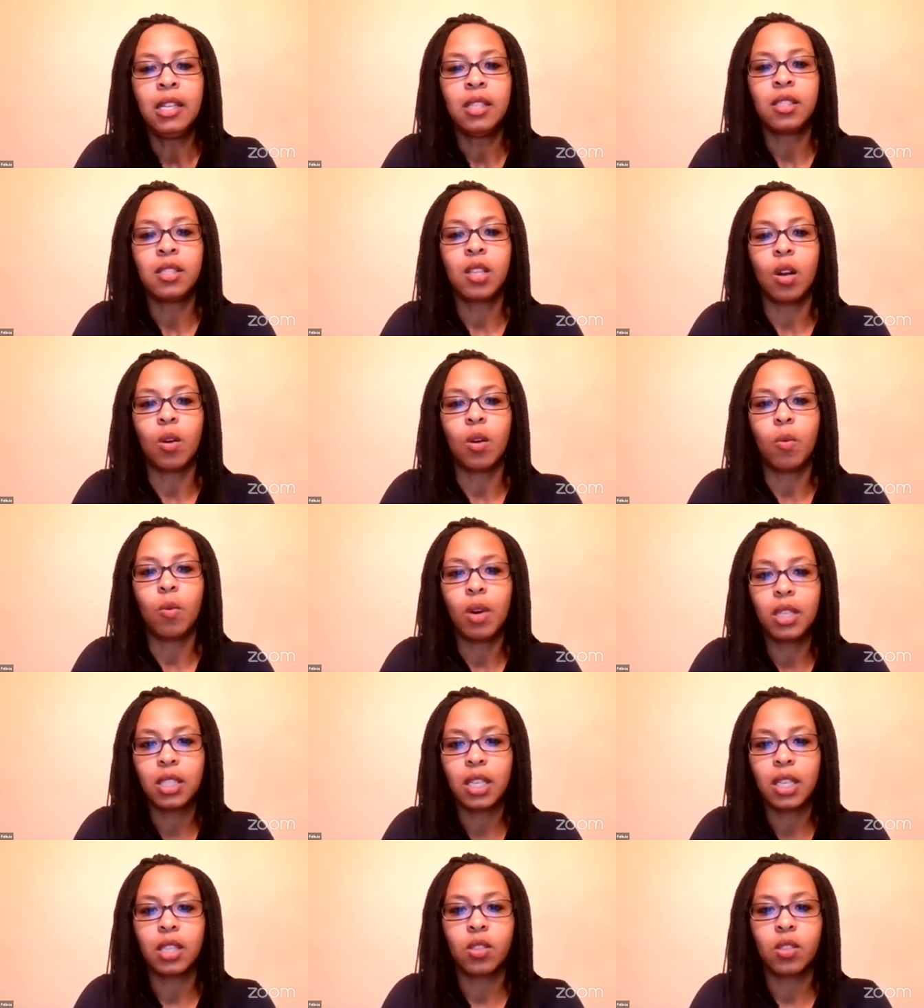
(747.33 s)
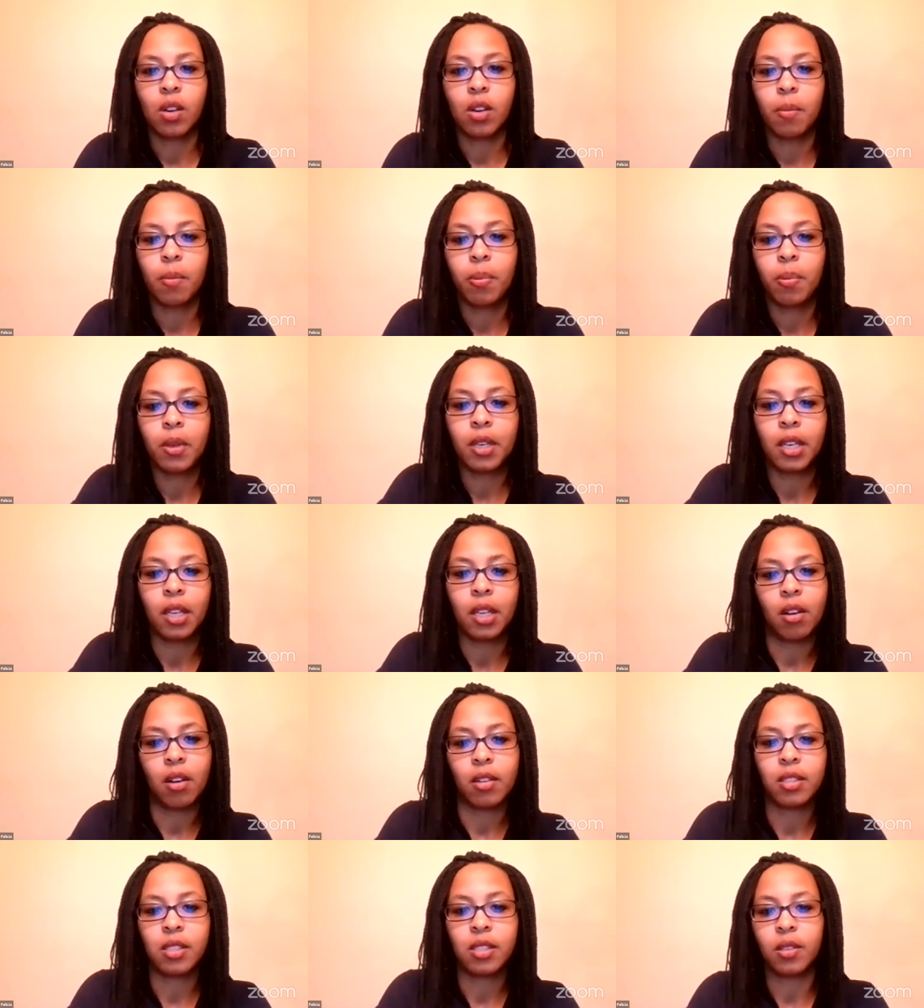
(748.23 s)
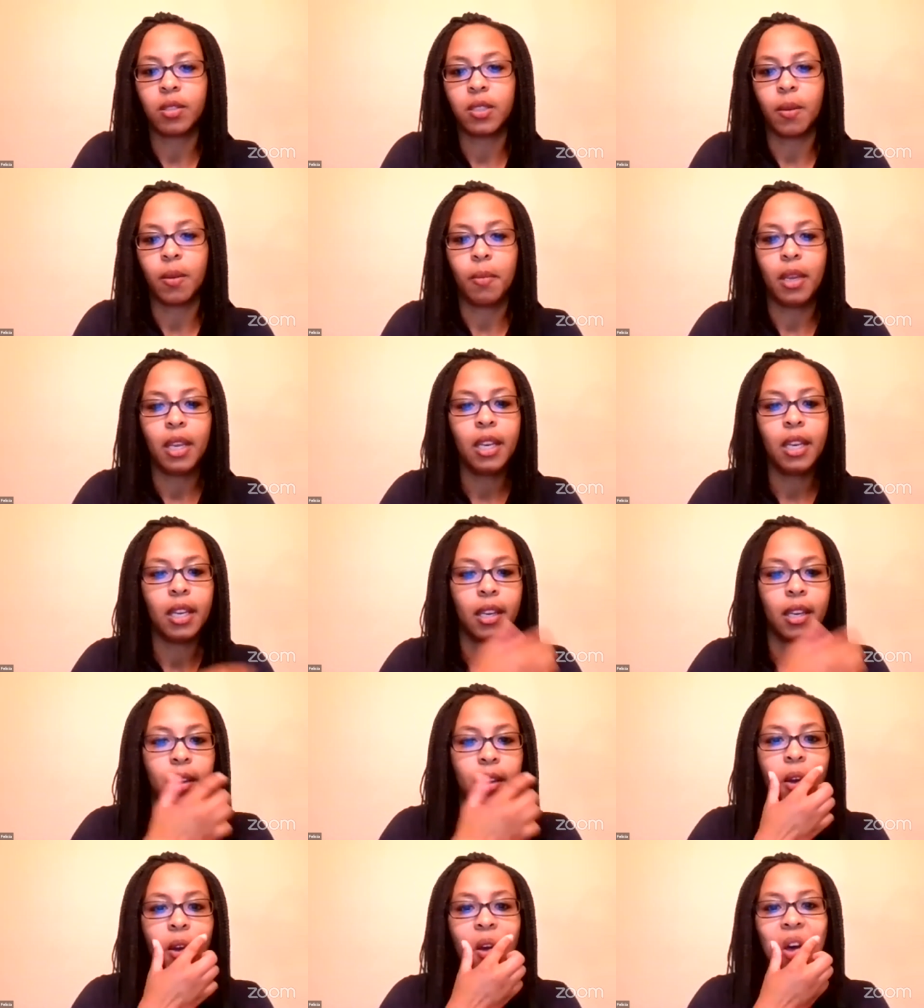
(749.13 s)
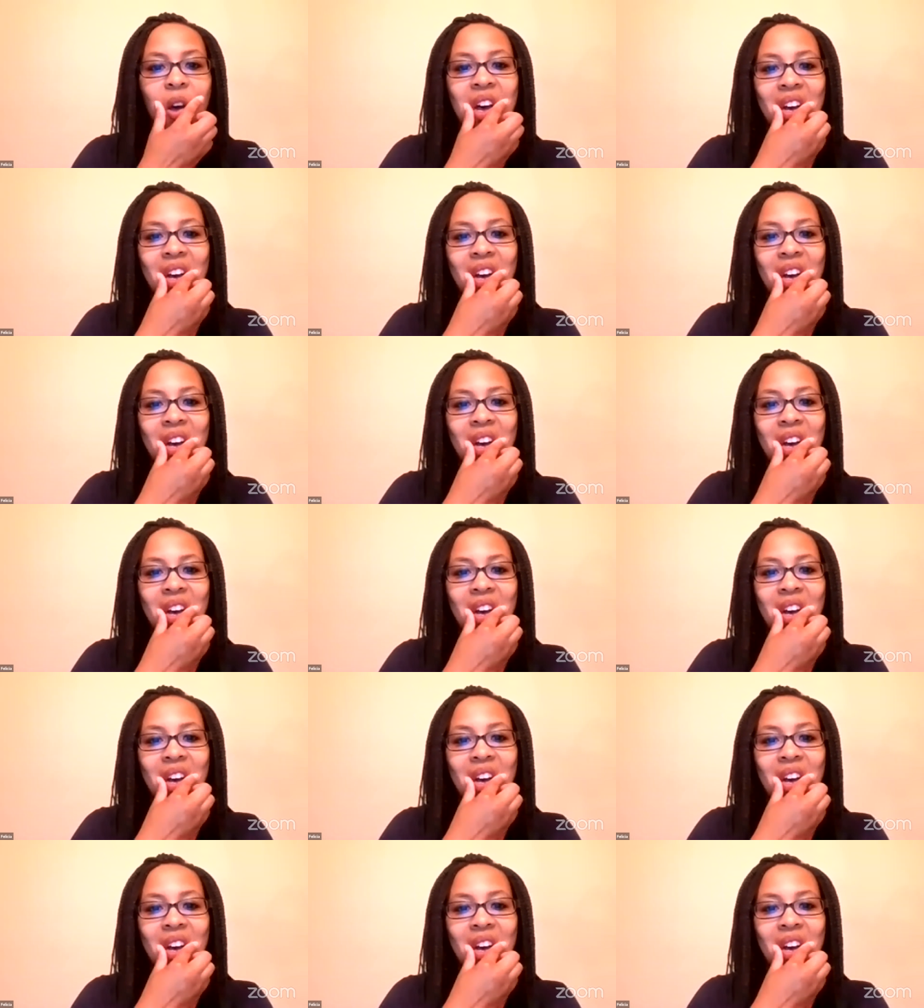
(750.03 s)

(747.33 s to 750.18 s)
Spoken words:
So once I started putting it on social media,